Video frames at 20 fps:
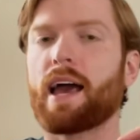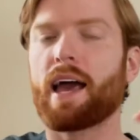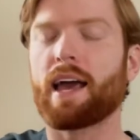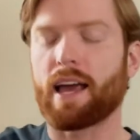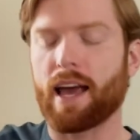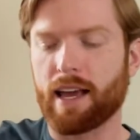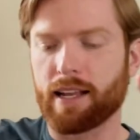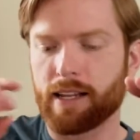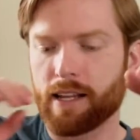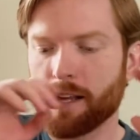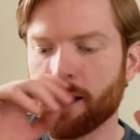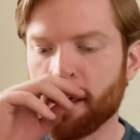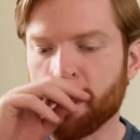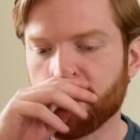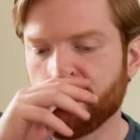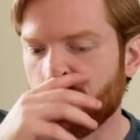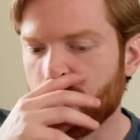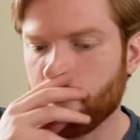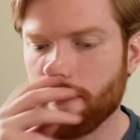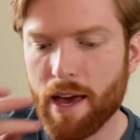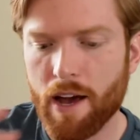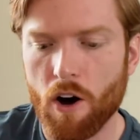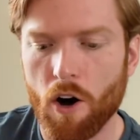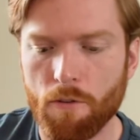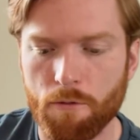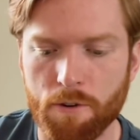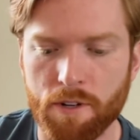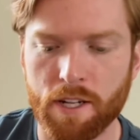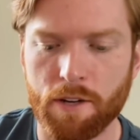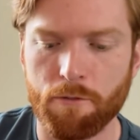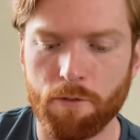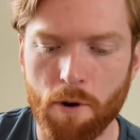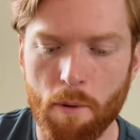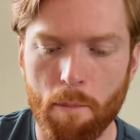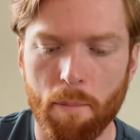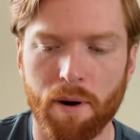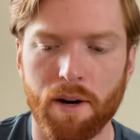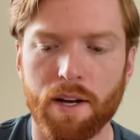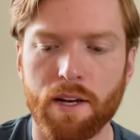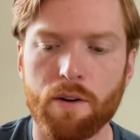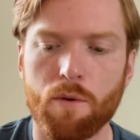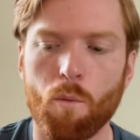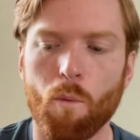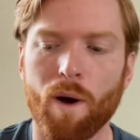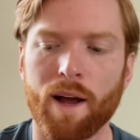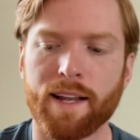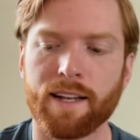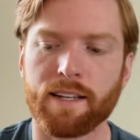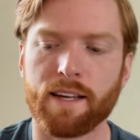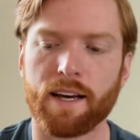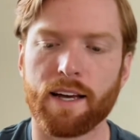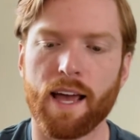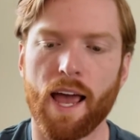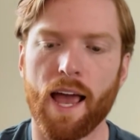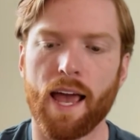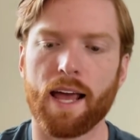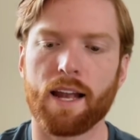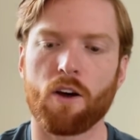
and they may offer different, but when an